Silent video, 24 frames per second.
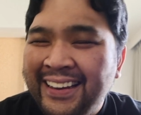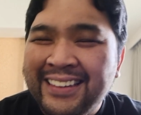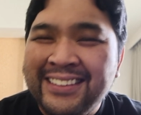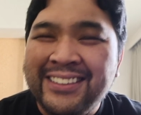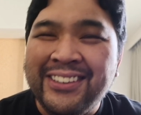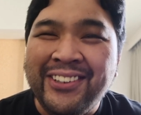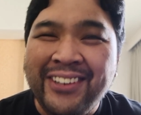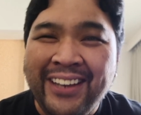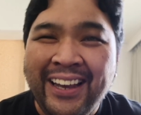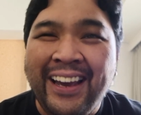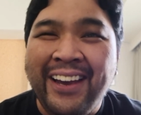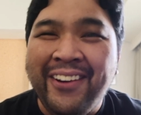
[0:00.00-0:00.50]

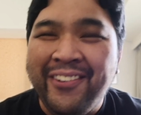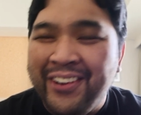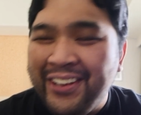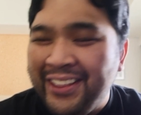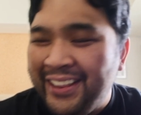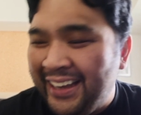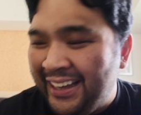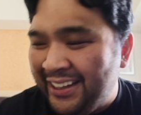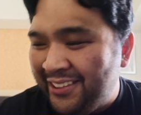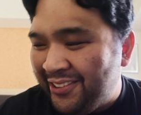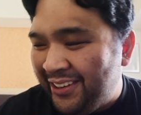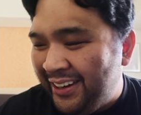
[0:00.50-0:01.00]
So yeah, I
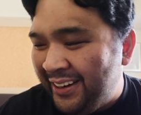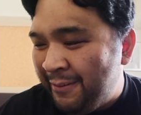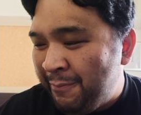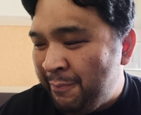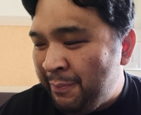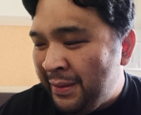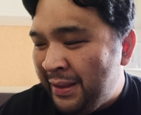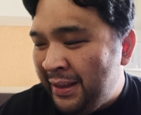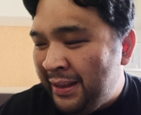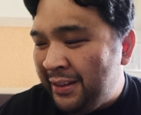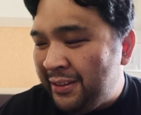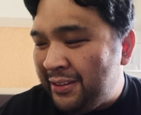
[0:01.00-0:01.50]
won that one.
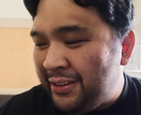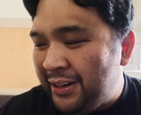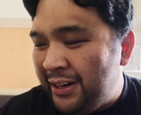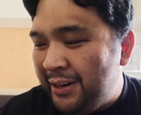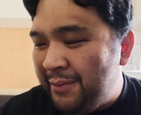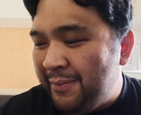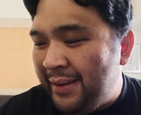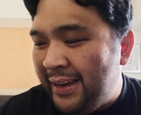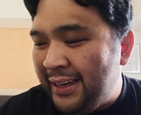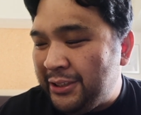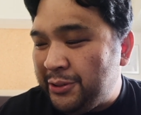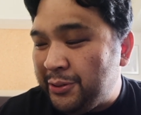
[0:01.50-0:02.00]

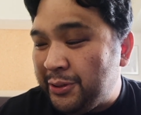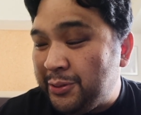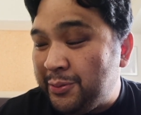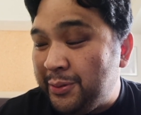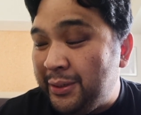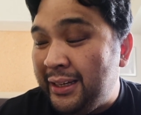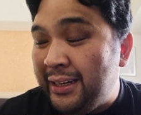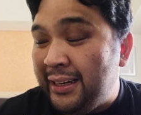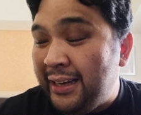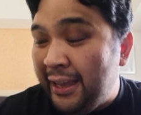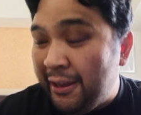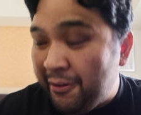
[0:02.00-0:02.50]
Third match was
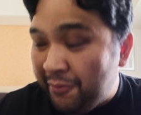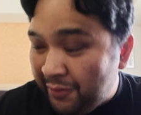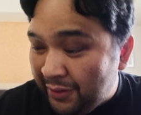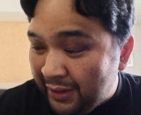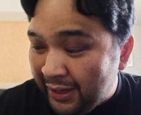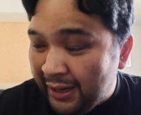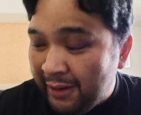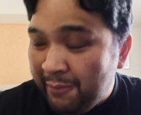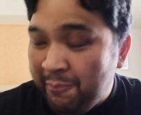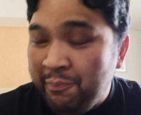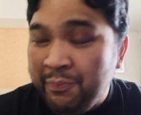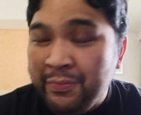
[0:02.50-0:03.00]
with
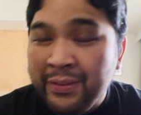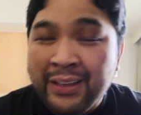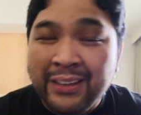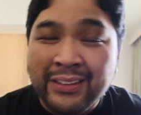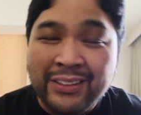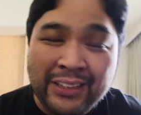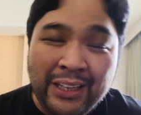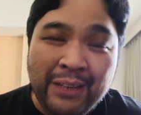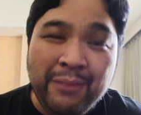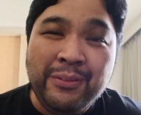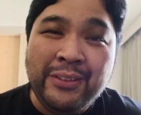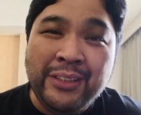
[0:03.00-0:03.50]
Levia.
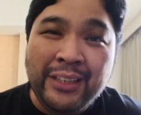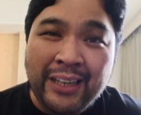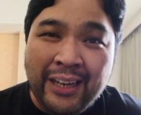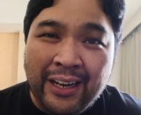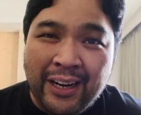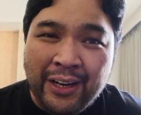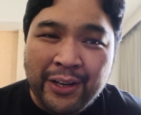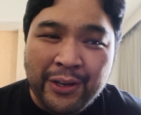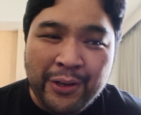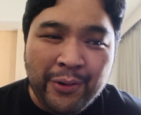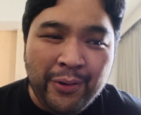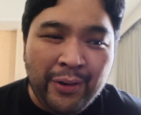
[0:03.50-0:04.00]
Same
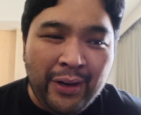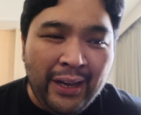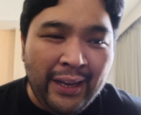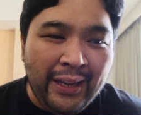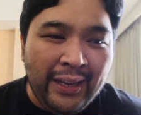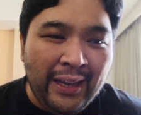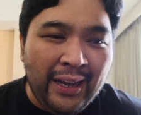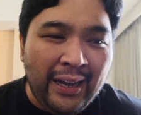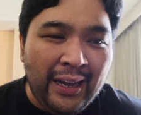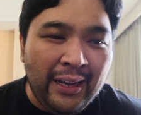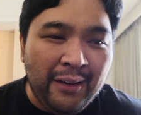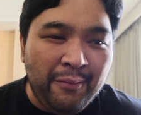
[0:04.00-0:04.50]
scenario.
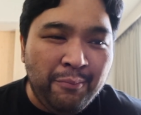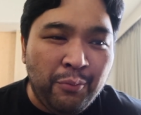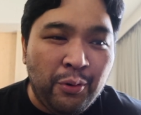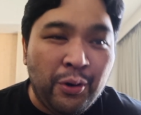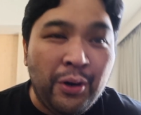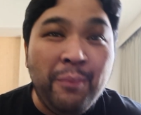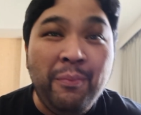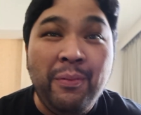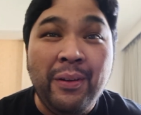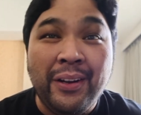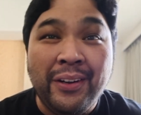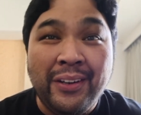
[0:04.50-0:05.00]
I had
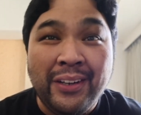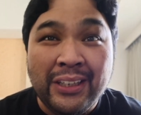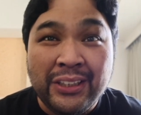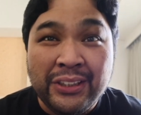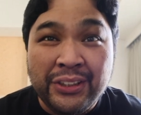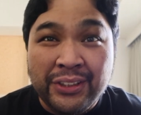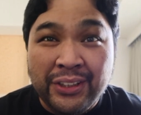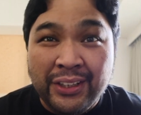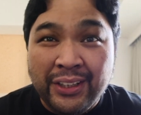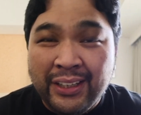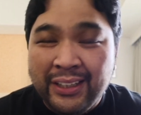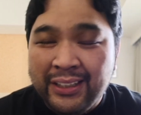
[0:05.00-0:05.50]
more Blood
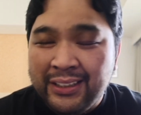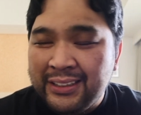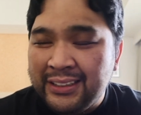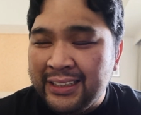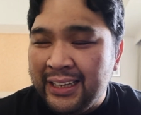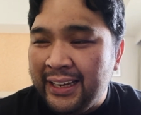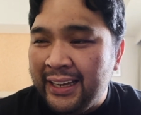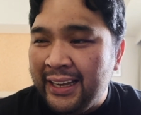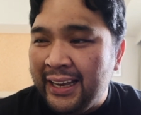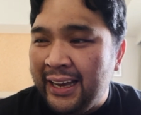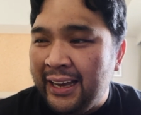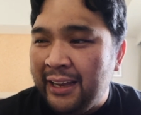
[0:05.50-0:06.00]
Rush turns.
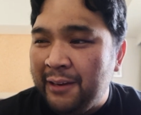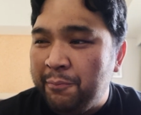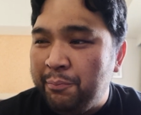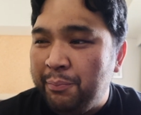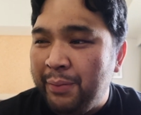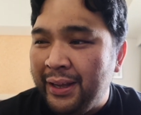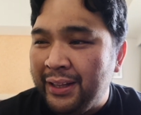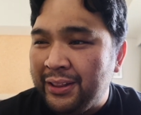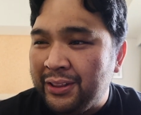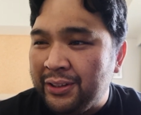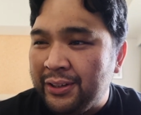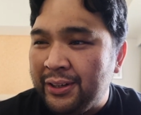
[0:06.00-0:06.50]
I had a
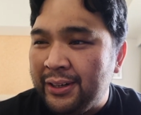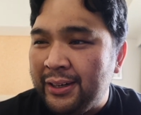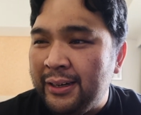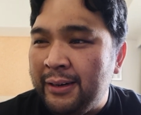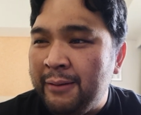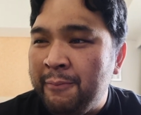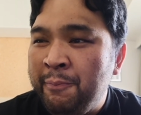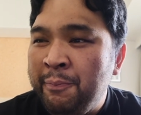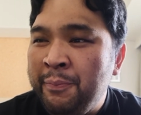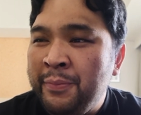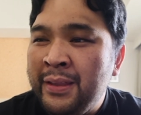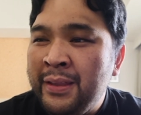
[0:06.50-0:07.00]
better